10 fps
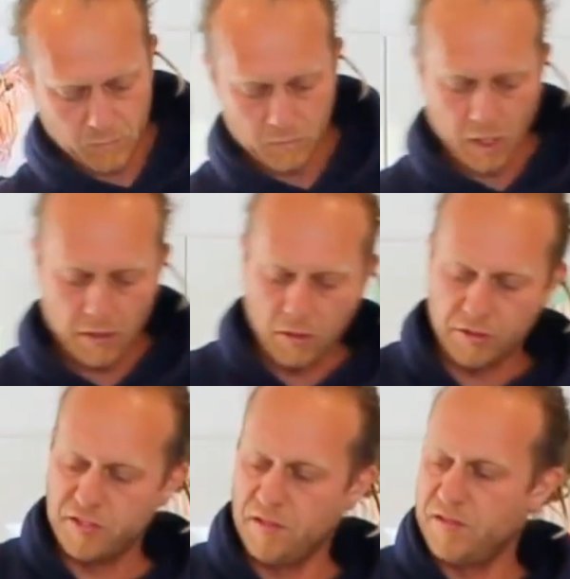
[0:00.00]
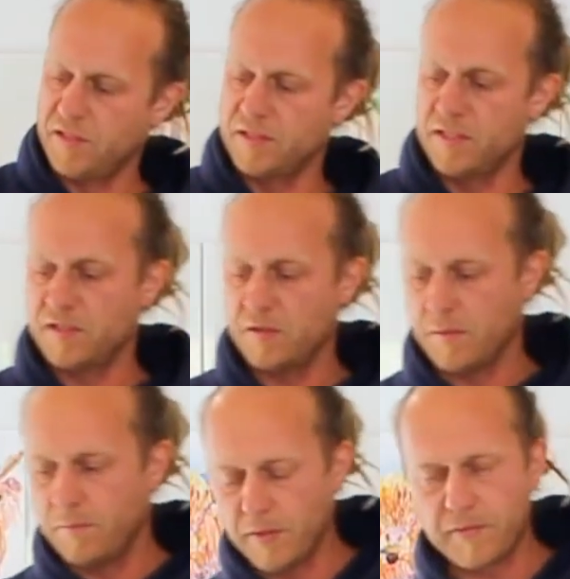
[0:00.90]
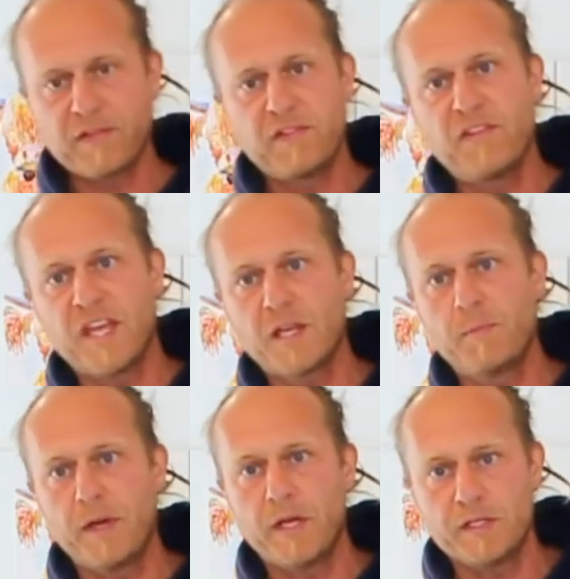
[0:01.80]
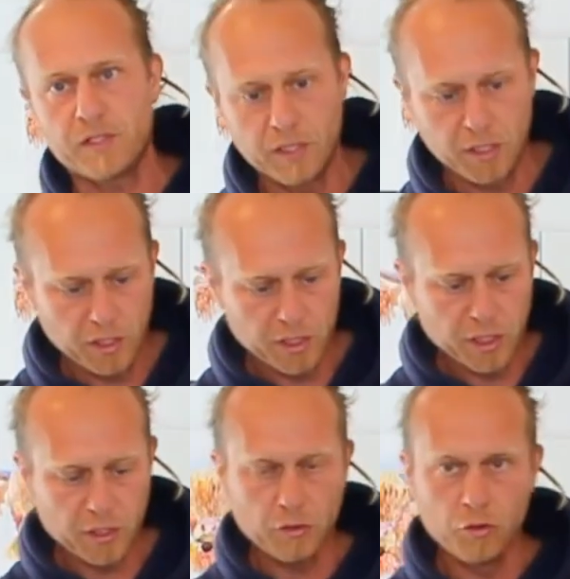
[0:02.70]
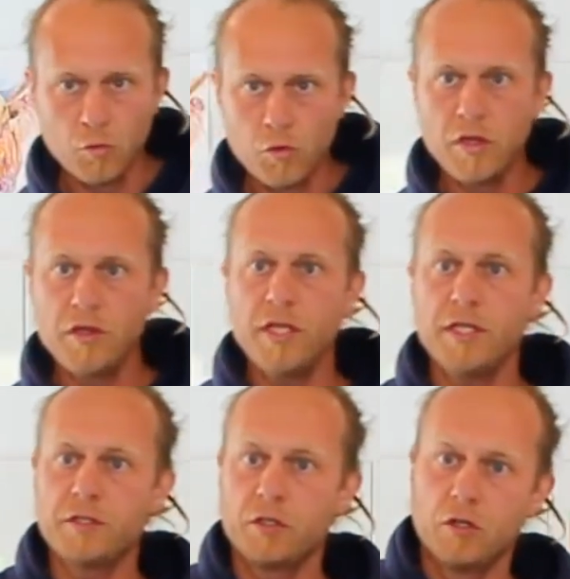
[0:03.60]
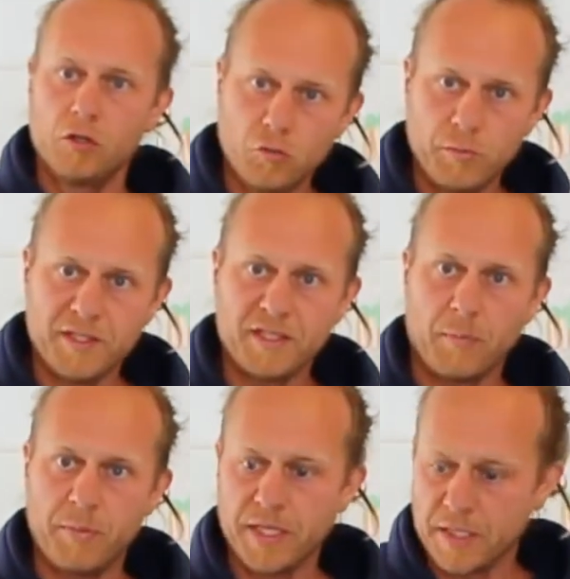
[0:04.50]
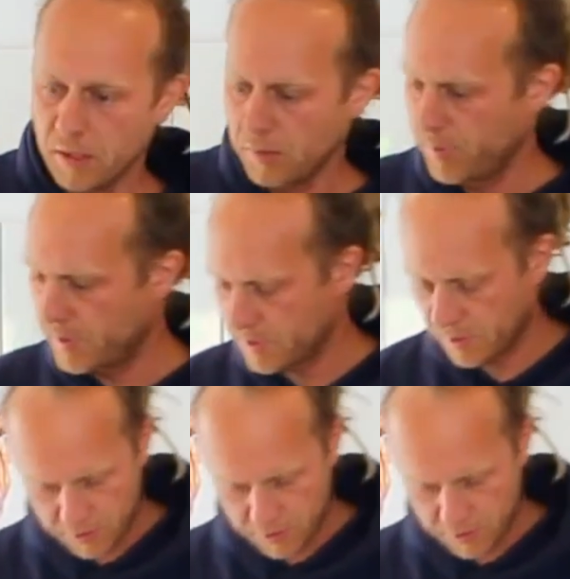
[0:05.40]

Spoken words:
Okay, now since it's a bit of a thick paste, you will need to be tapping it a little bit.